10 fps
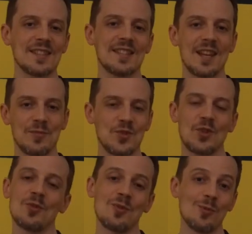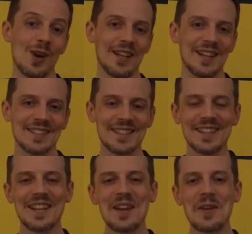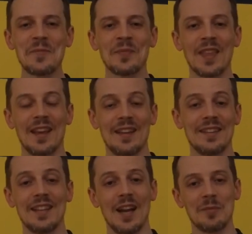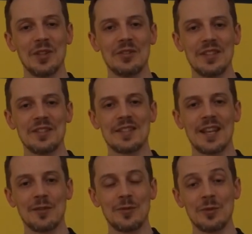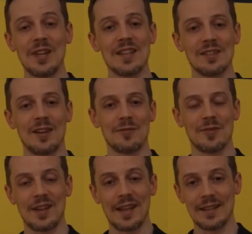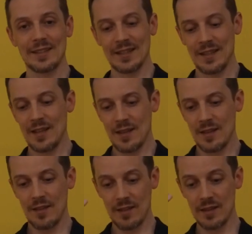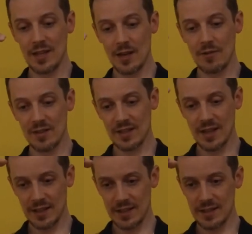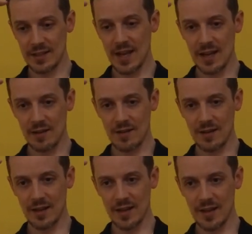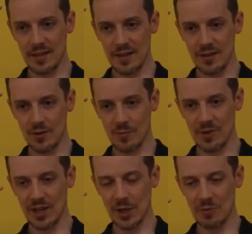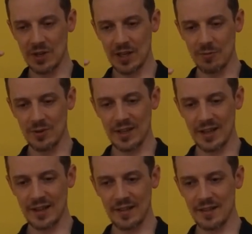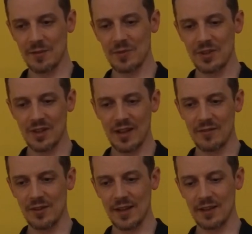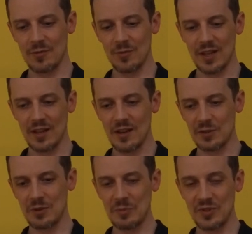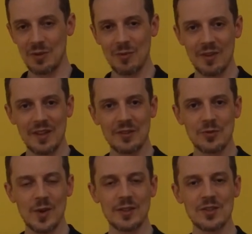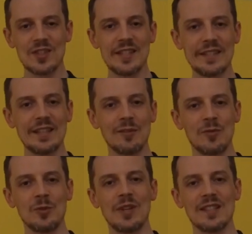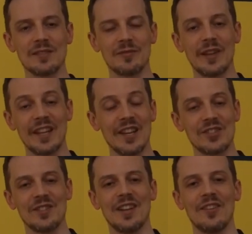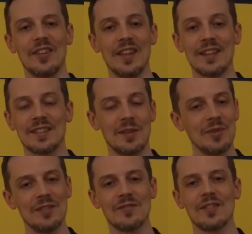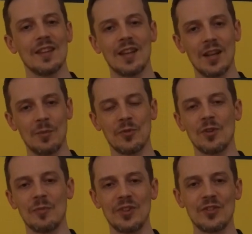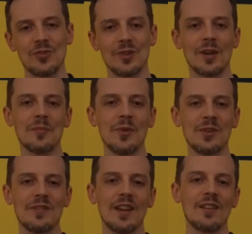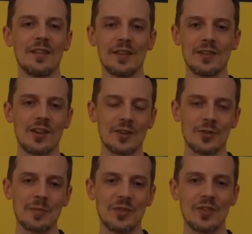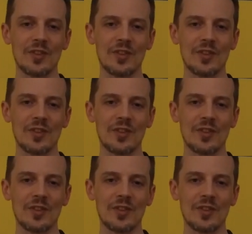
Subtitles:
same, so why not? And yeah, I mean, you need to take a few days off. Like, the year is like yay long, and then you're working, and then when you have like a really long trip somewhere, then you try to sneak in a few days of vacation there, and that's, I mean, helps so much to motivate all these long trips and